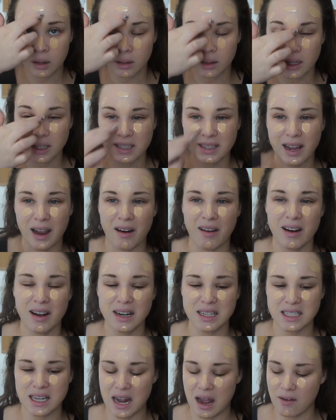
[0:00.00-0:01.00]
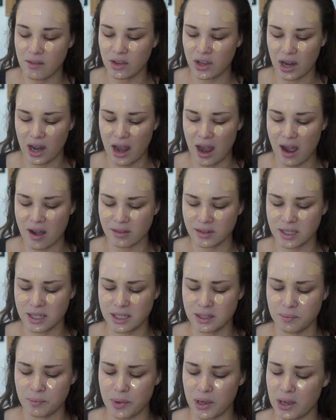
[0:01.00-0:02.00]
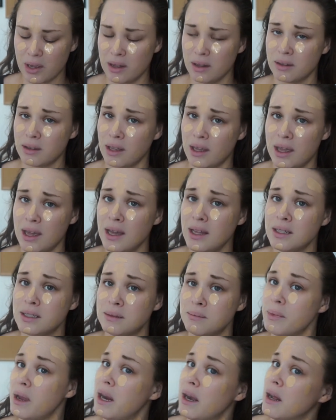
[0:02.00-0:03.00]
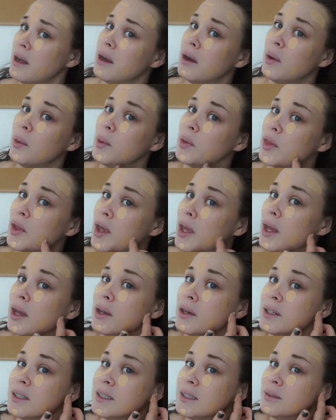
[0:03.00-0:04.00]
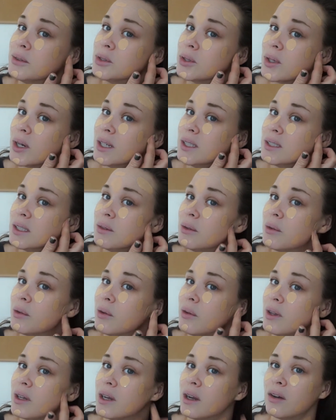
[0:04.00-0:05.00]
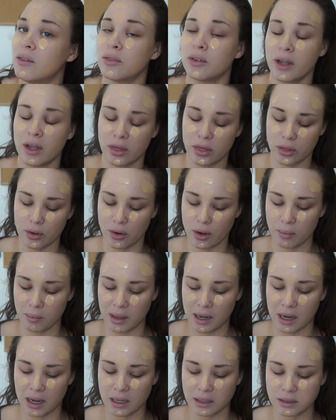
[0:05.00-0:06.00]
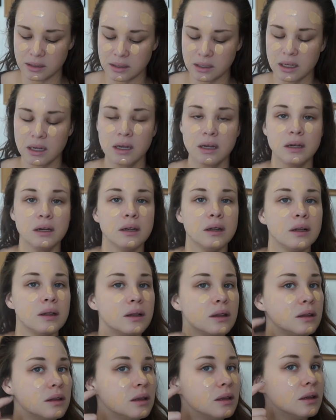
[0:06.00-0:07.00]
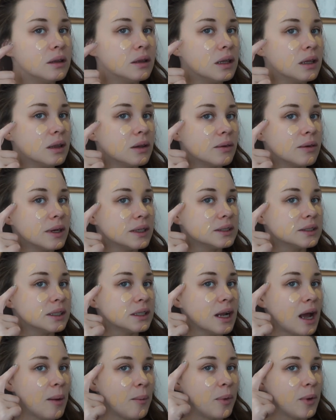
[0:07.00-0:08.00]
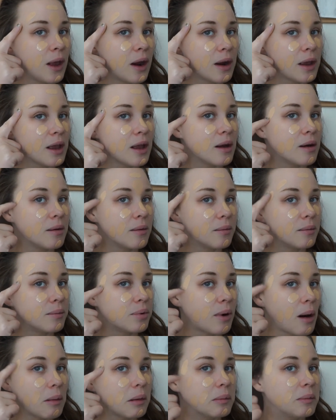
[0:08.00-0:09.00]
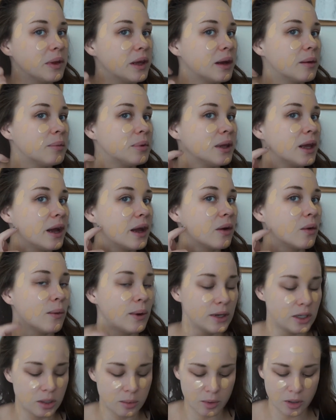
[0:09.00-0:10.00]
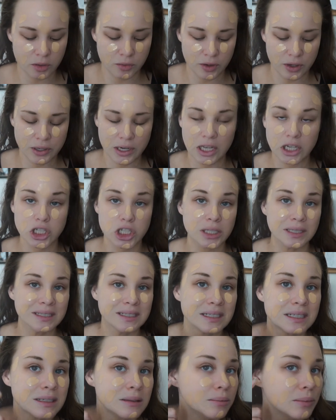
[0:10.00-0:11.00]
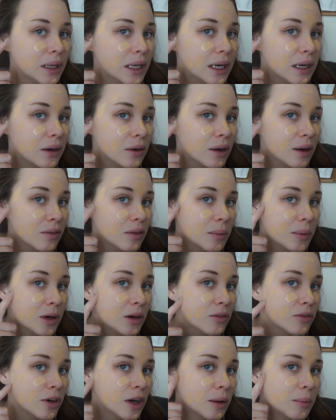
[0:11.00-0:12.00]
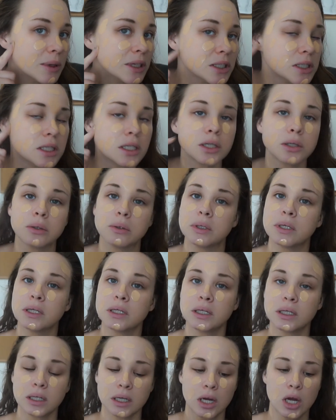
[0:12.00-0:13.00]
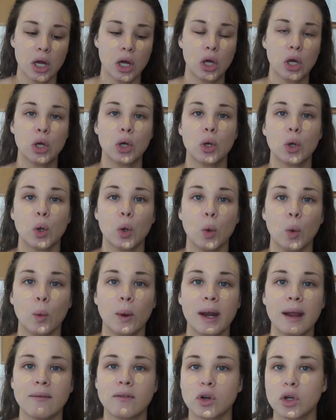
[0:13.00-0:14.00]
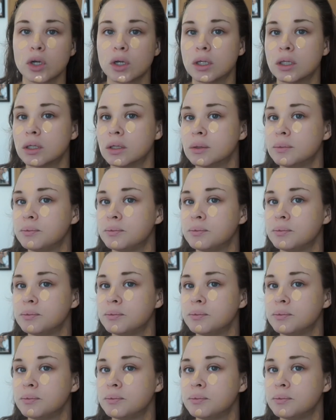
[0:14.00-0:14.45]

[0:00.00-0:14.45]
this area doesn't have a lot of houses, but the kids made out with the candy. It was crazy. We were only out for like 30 minutes. And then the rest of it, I'm probably applying way too much foundation, but I don't have a mirror in front of me, so whatever.